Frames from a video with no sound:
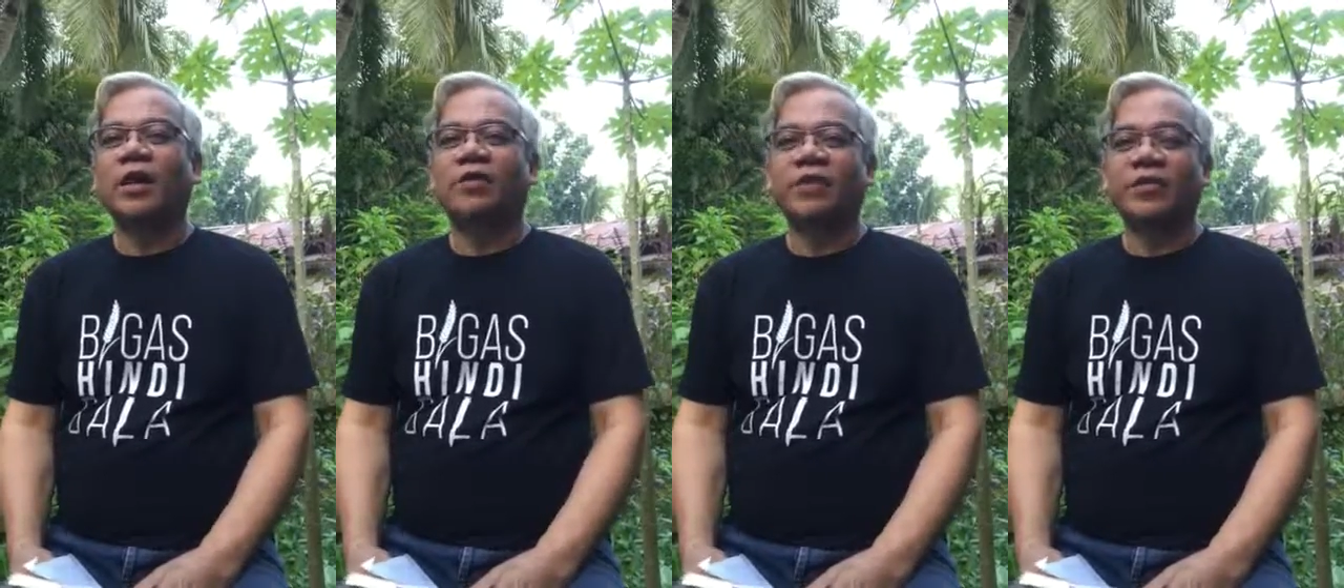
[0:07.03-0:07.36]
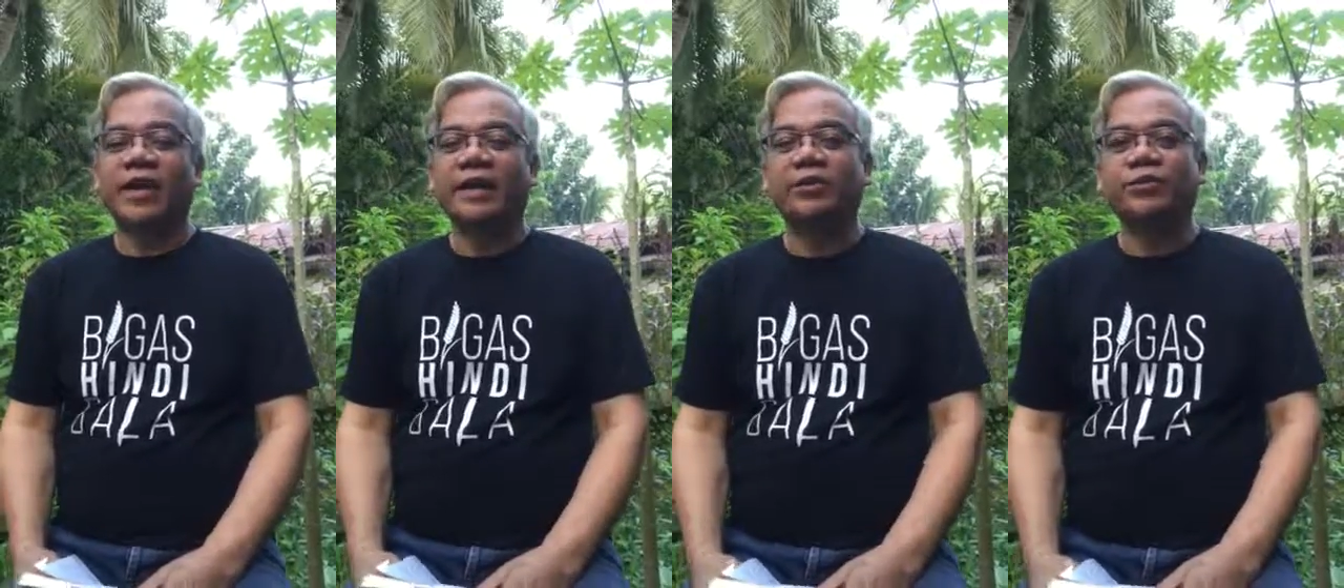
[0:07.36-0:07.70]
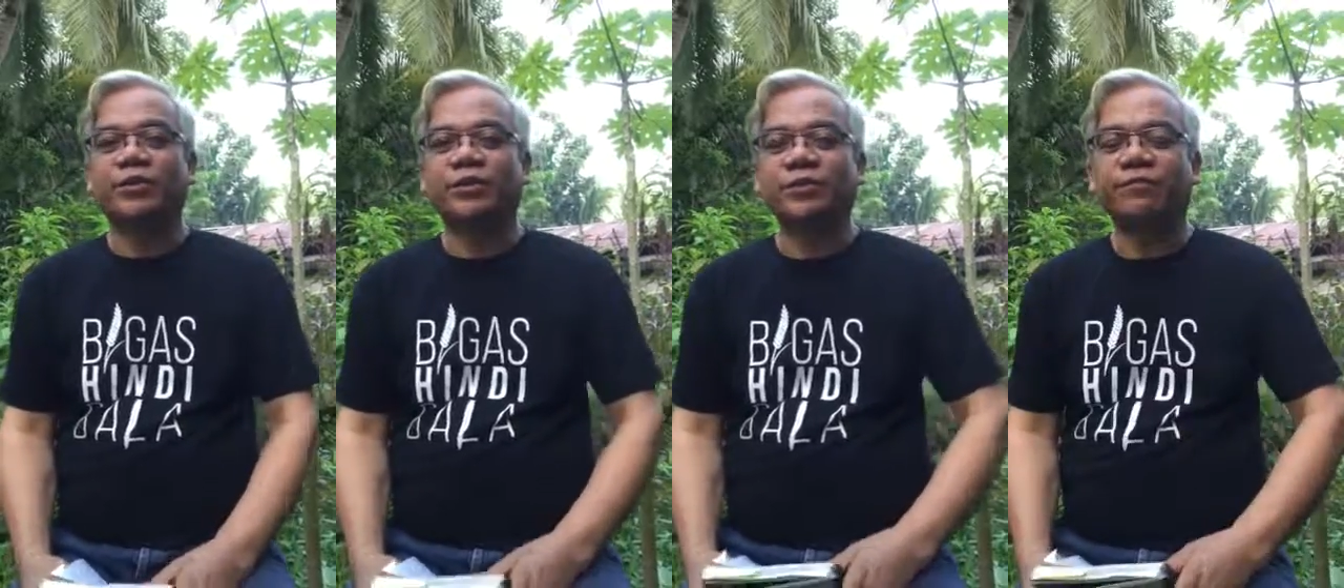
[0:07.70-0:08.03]
of the United
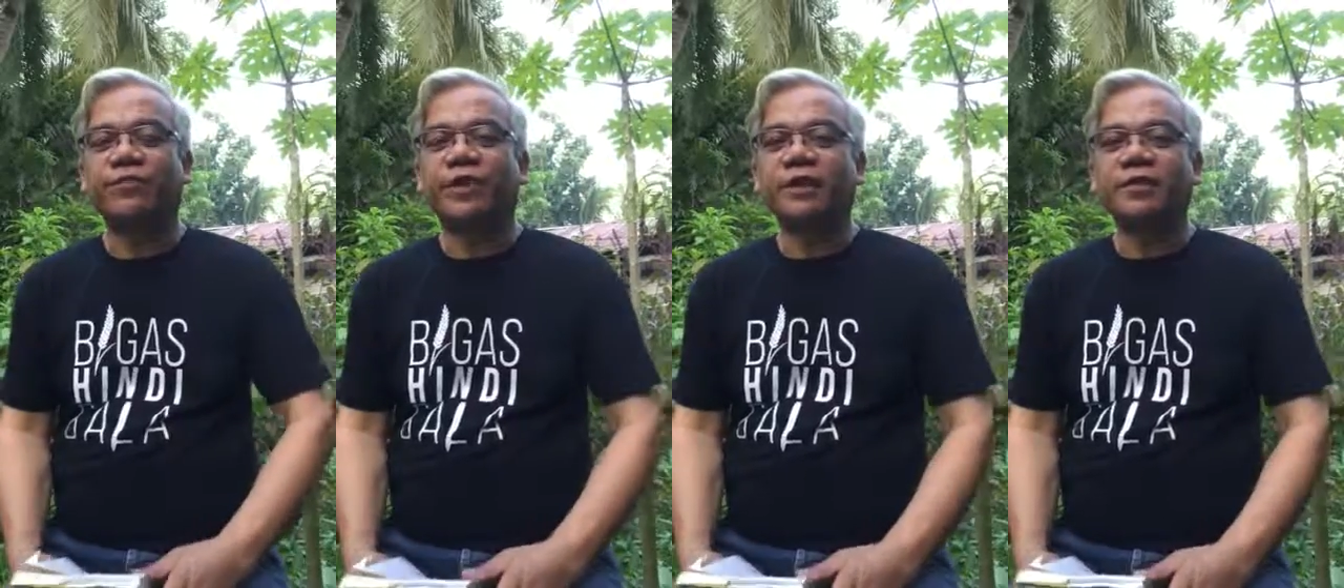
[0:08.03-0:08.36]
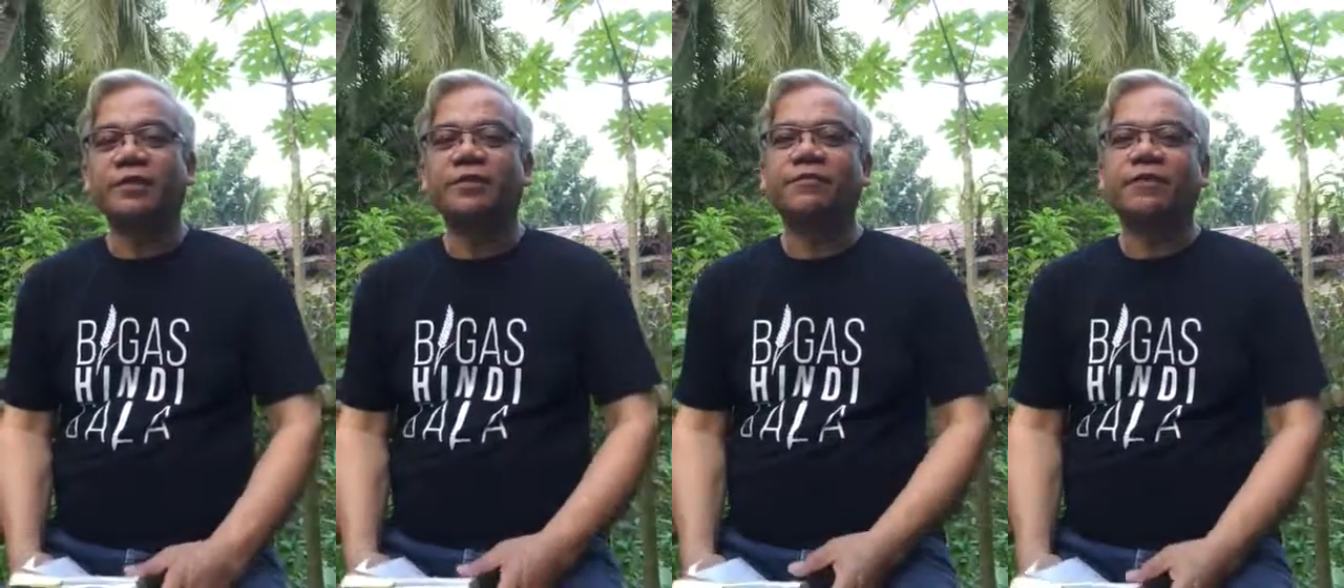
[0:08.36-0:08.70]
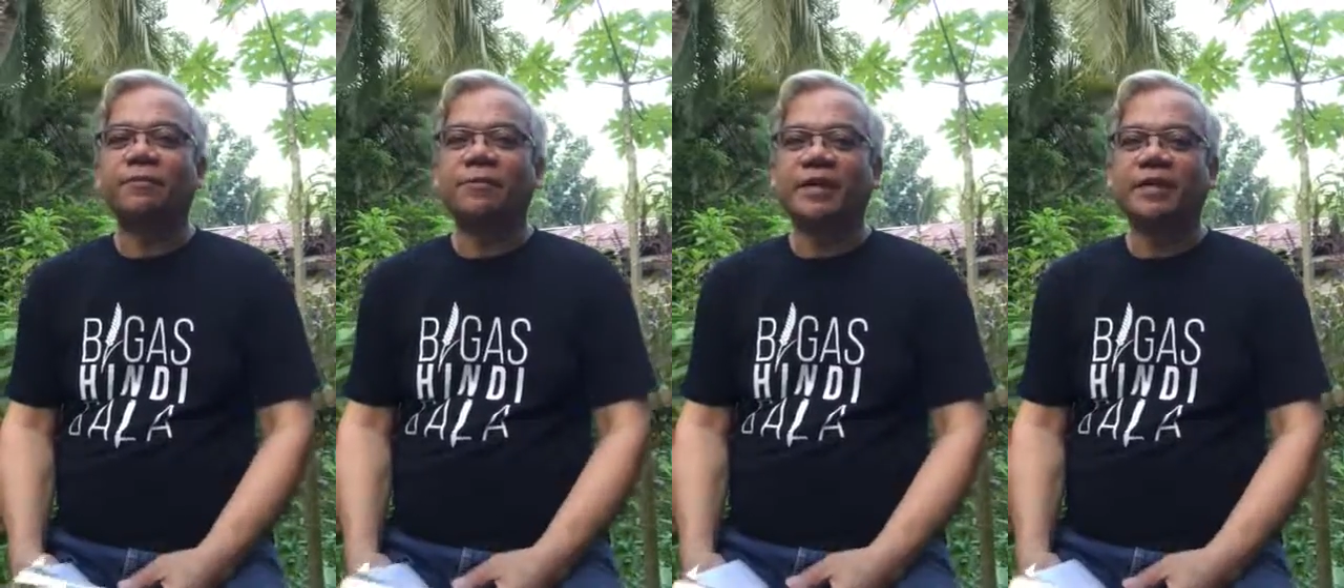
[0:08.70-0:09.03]
Church of Christ in the
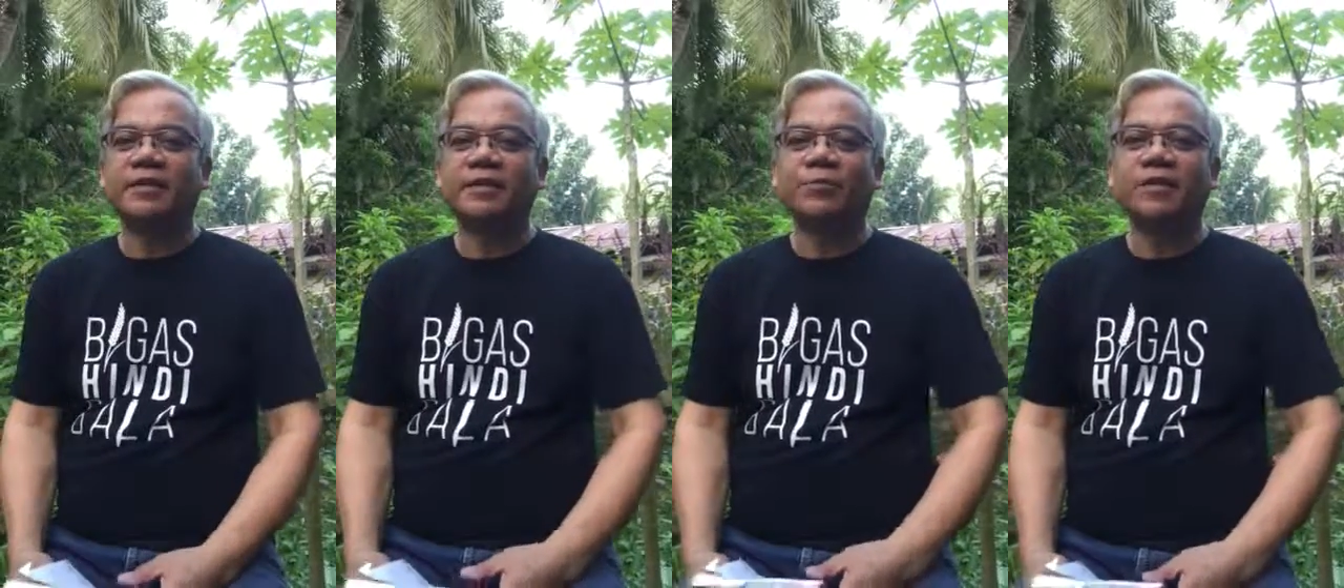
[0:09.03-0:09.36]
Philippines